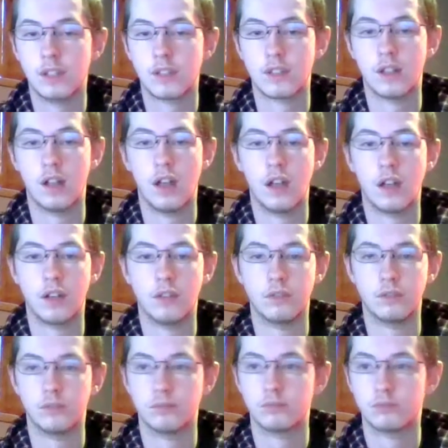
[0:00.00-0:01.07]
It's a lot
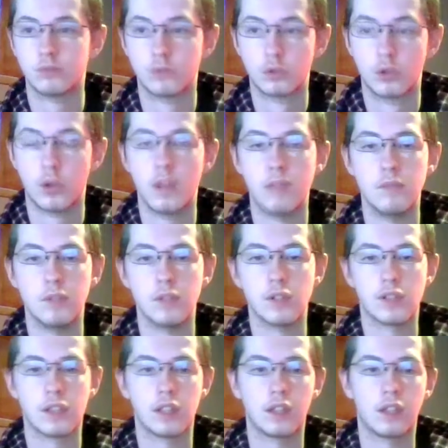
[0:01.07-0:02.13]
of great
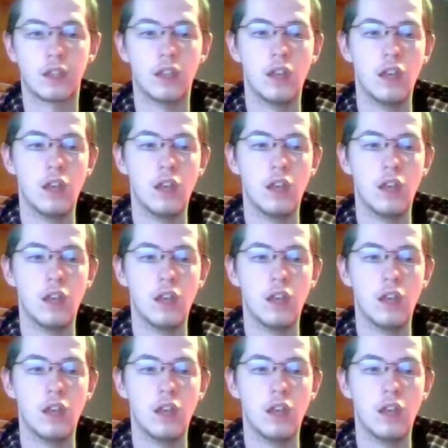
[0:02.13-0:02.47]
music.